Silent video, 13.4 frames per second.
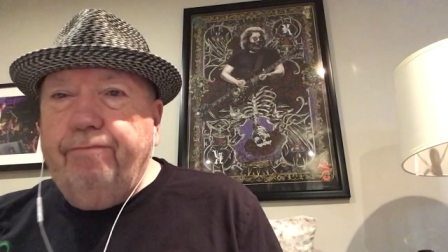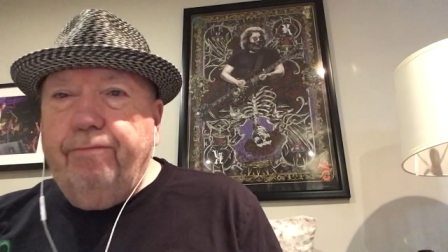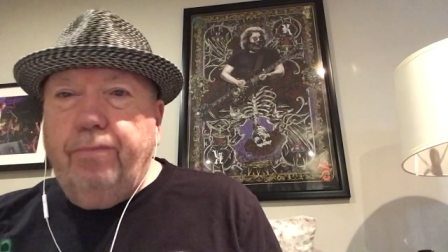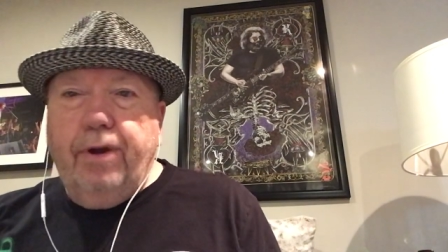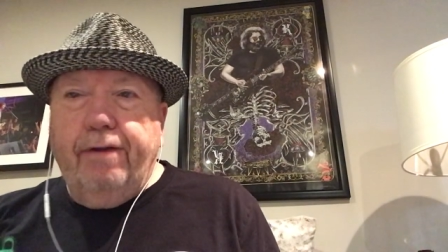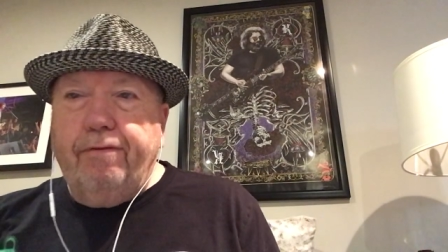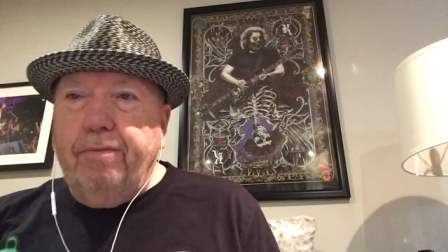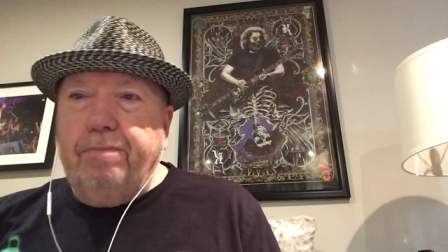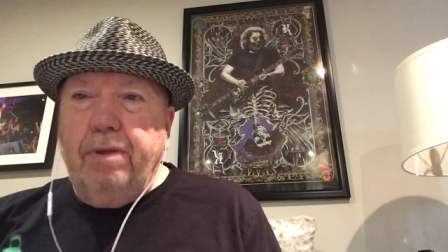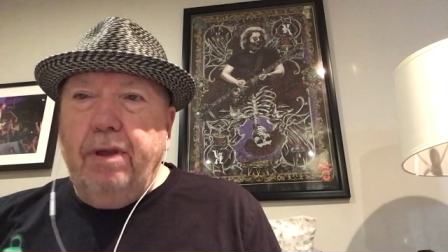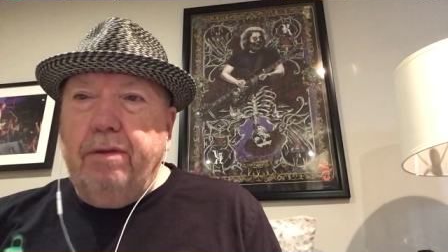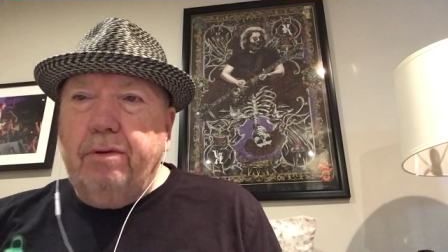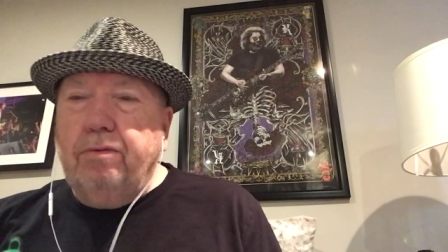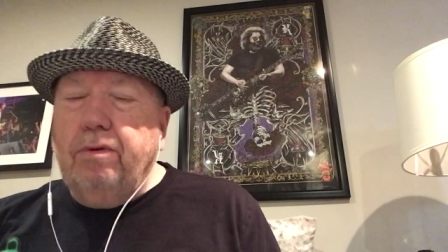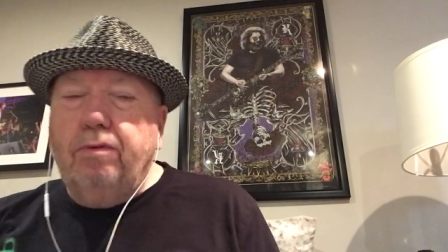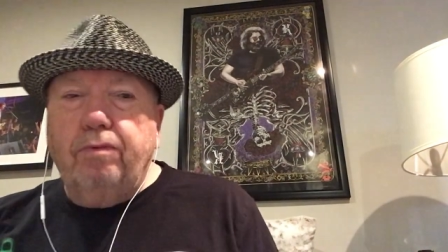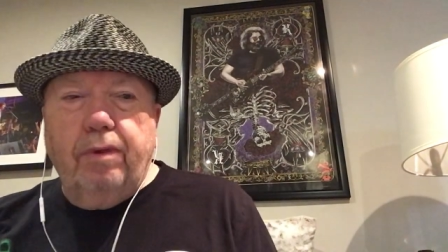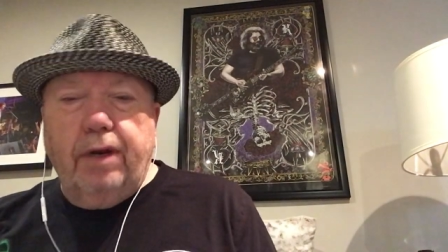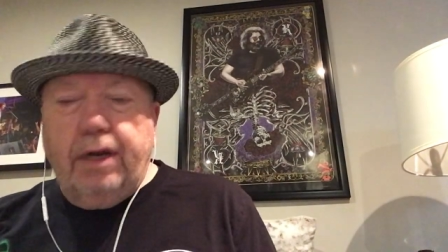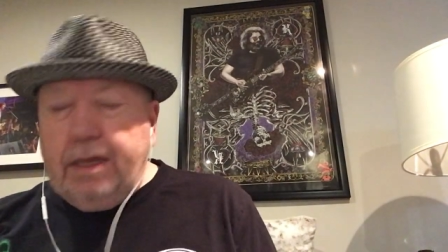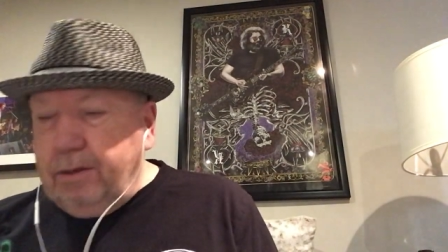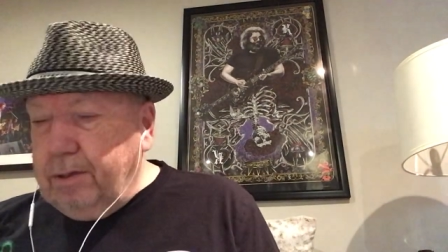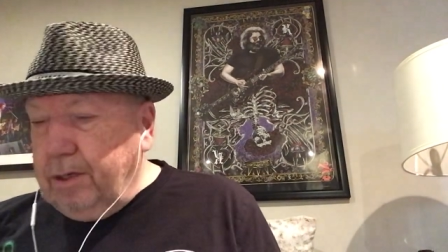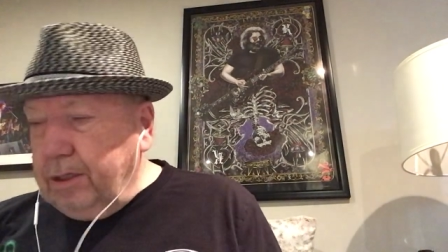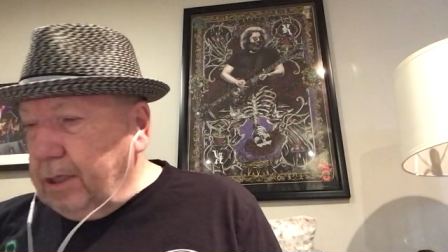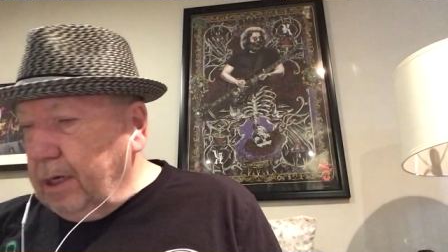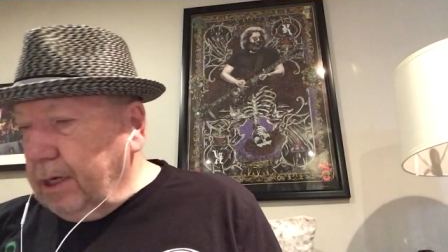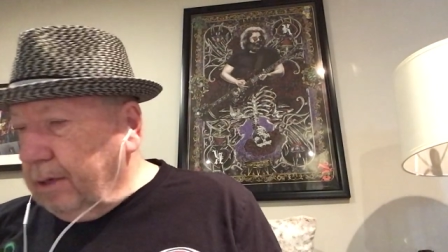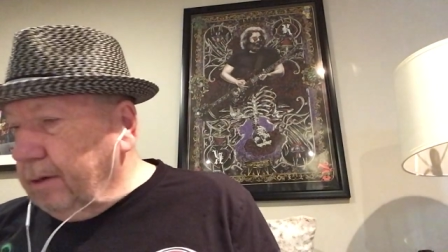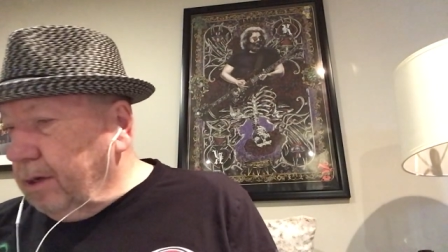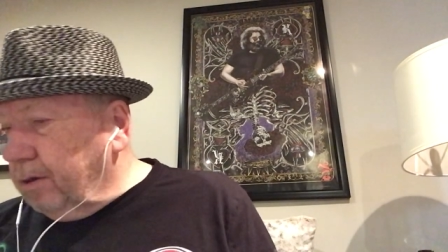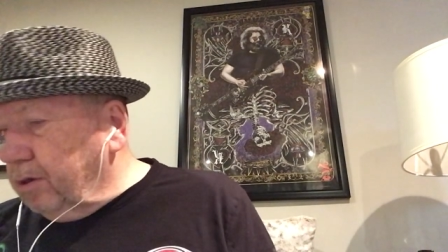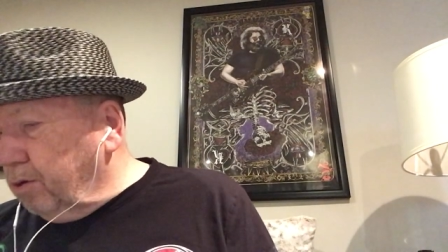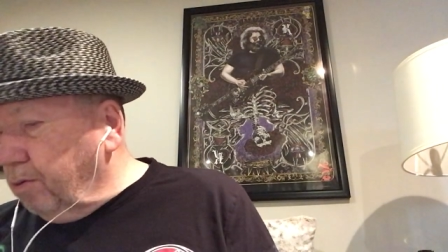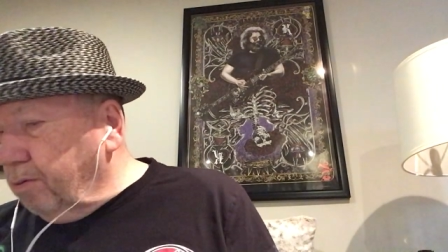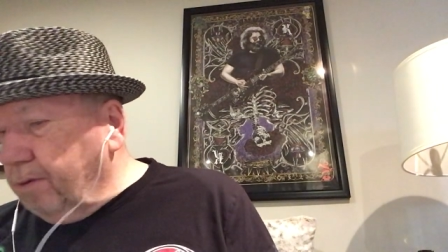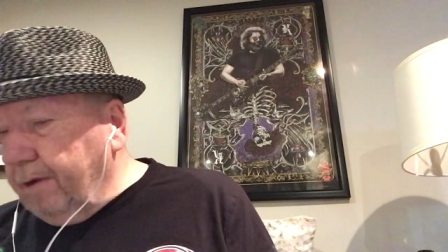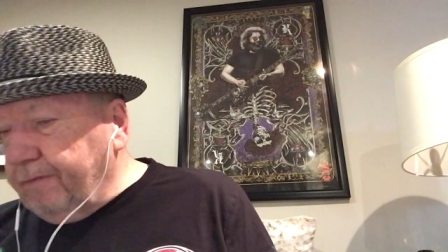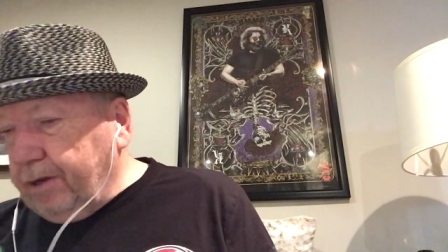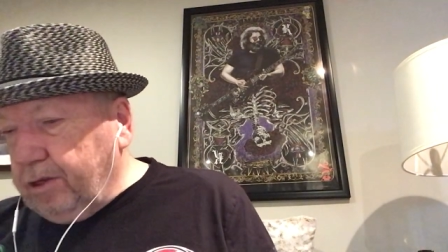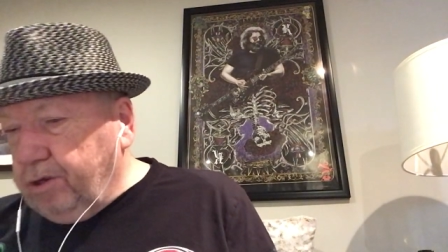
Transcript: whatever. It, really, just a terrific,